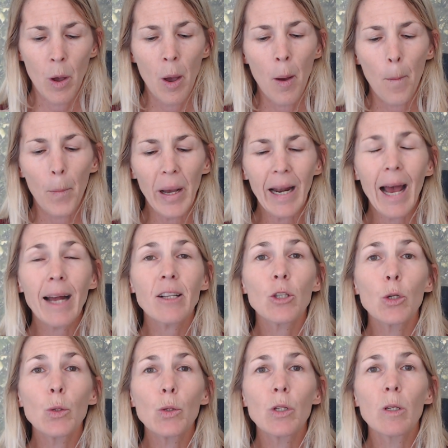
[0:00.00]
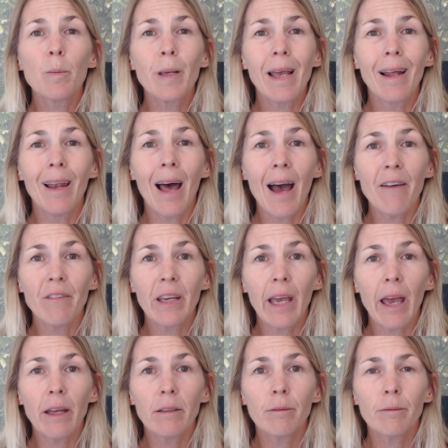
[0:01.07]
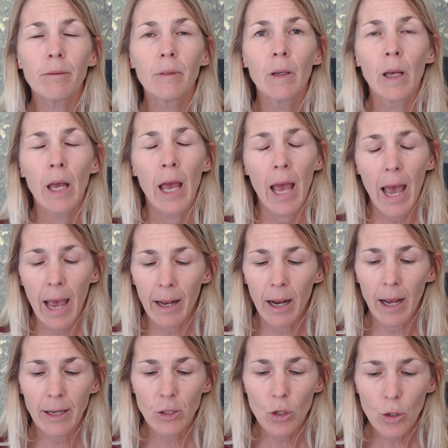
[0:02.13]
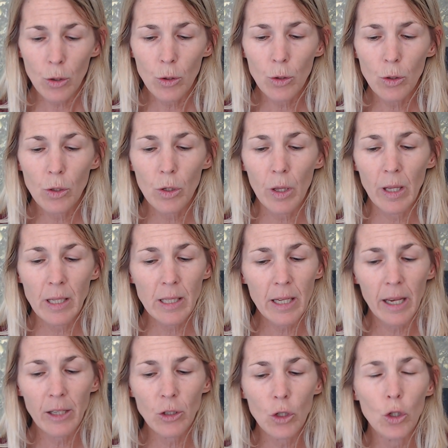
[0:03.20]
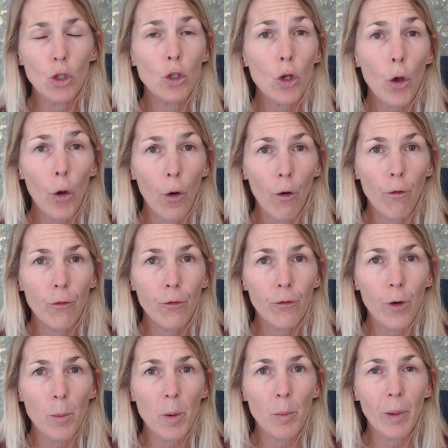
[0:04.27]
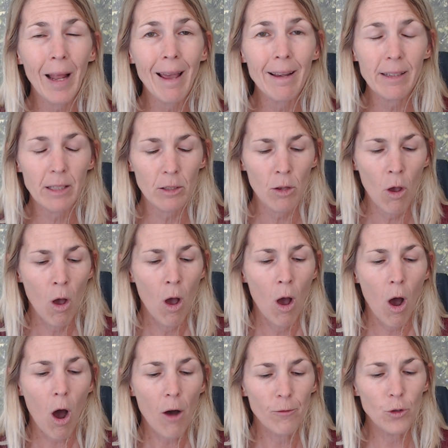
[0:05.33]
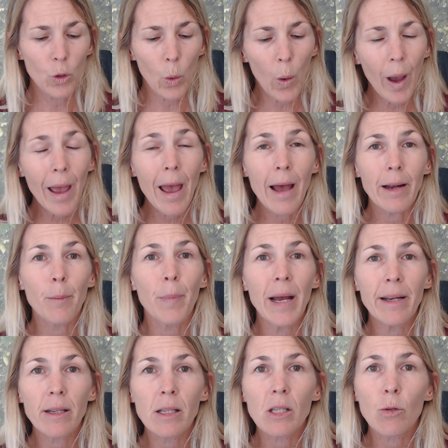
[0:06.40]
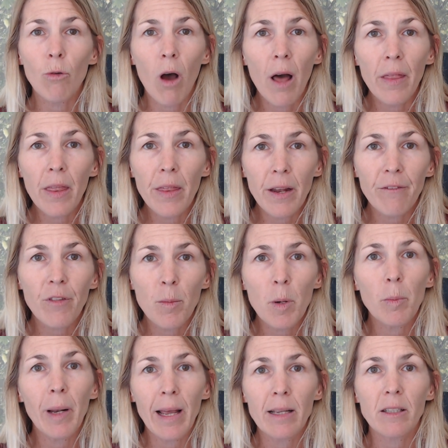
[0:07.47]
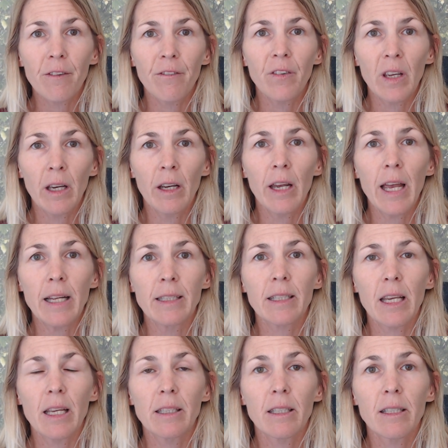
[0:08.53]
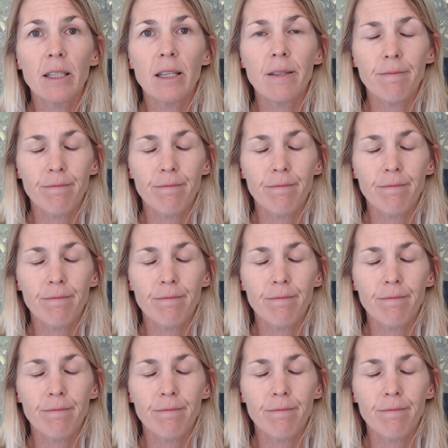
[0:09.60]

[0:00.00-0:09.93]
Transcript: But I choose to be alive again, and I choose this year to serve from a place of joy and abundance rather than from a place of fear and scarcity.